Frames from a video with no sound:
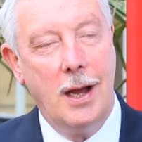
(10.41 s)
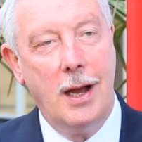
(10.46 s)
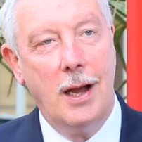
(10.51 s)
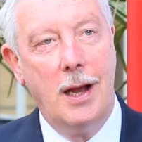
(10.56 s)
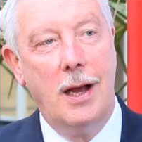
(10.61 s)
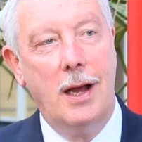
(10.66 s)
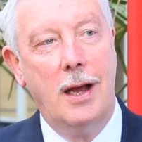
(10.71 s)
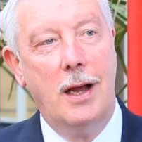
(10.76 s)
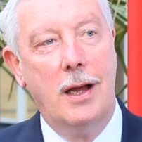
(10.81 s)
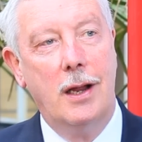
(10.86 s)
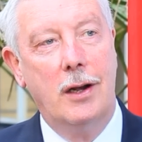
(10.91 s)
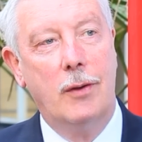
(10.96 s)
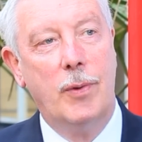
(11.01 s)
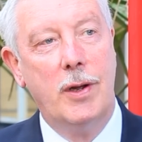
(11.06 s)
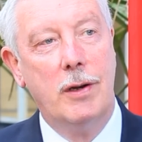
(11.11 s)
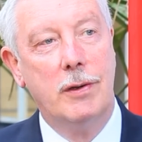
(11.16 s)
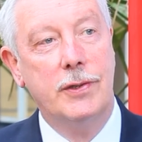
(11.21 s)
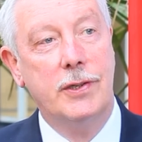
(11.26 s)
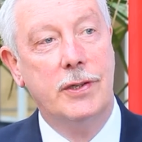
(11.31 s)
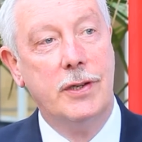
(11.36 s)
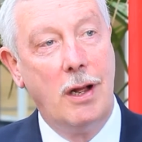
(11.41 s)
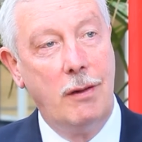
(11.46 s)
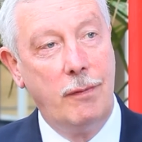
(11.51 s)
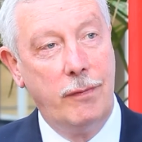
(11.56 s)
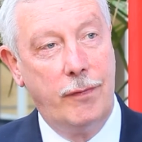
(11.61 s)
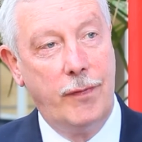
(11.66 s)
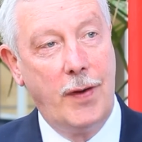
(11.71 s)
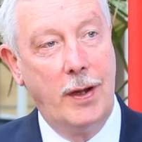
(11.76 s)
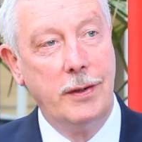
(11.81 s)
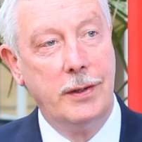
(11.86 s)
and we're a
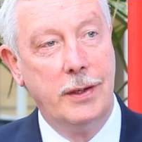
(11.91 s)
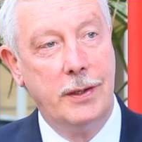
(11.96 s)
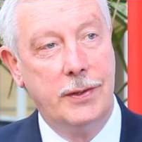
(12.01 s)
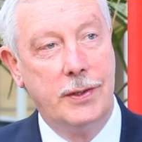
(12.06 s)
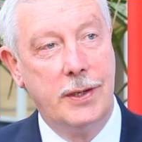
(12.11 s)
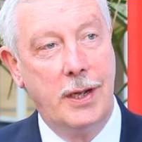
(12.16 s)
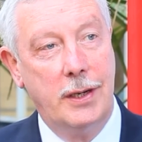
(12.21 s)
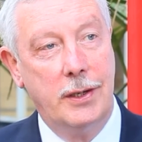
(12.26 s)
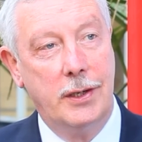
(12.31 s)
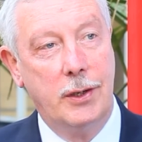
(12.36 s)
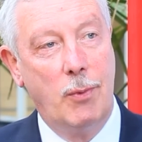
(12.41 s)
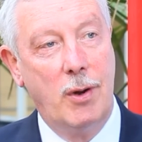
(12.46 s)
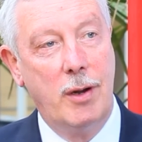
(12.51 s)
self-funded centre.